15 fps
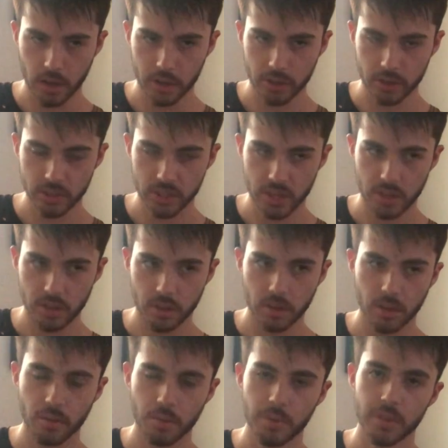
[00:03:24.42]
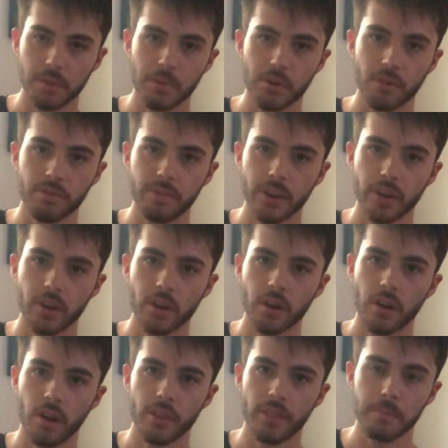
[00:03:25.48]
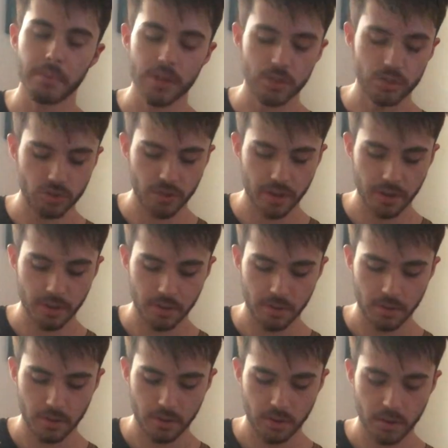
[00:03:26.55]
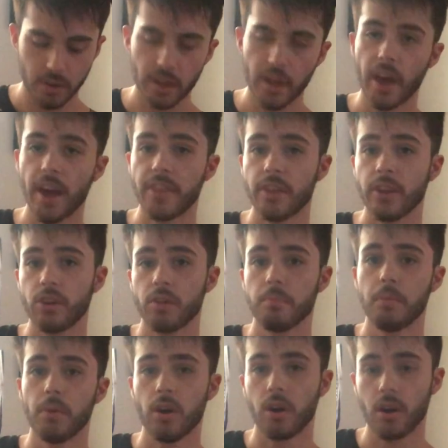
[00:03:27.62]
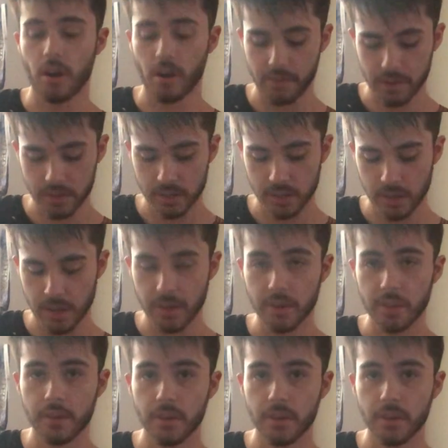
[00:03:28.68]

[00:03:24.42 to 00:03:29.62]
13th with the middle finger on the B string, and then your bar, obviously,